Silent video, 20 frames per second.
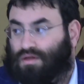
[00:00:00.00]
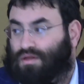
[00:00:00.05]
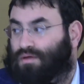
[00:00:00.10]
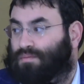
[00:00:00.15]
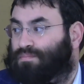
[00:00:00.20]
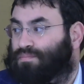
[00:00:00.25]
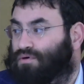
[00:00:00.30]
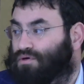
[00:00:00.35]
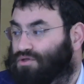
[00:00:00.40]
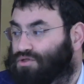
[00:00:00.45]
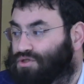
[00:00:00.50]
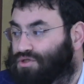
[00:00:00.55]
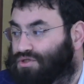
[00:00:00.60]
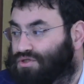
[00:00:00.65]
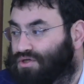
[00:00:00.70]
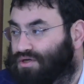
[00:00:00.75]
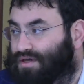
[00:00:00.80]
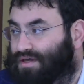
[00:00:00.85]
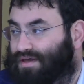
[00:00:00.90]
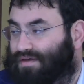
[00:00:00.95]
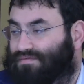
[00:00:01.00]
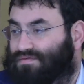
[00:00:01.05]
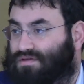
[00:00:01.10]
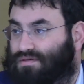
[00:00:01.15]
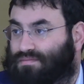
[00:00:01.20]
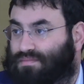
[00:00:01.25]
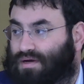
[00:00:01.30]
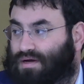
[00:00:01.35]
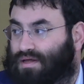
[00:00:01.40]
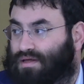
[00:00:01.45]
the purchaser gives
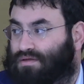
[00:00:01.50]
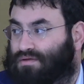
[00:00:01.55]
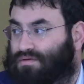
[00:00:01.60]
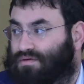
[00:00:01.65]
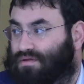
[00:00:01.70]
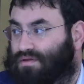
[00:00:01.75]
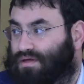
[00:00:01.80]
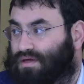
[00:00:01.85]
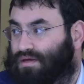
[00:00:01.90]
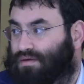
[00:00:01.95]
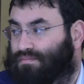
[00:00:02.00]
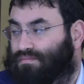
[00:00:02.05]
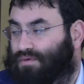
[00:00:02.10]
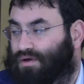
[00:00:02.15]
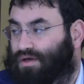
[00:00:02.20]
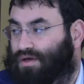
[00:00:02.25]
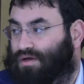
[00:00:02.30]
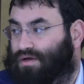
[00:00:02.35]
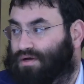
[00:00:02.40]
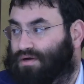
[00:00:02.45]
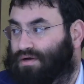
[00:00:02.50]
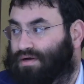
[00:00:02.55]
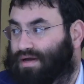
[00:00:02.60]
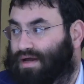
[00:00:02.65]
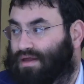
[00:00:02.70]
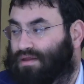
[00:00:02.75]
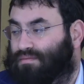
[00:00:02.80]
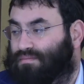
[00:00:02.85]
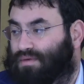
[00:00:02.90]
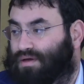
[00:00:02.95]
the money to the meicher, and
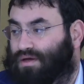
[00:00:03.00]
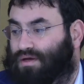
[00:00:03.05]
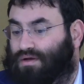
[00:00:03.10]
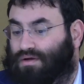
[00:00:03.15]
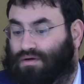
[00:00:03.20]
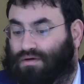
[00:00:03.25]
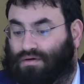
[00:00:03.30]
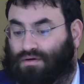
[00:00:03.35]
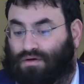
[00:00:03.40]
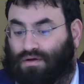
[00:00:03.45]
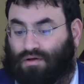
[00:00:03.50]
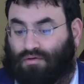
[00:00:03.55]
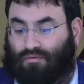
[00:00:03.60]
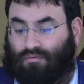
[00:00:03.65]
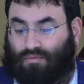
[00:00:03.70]
now the meicher,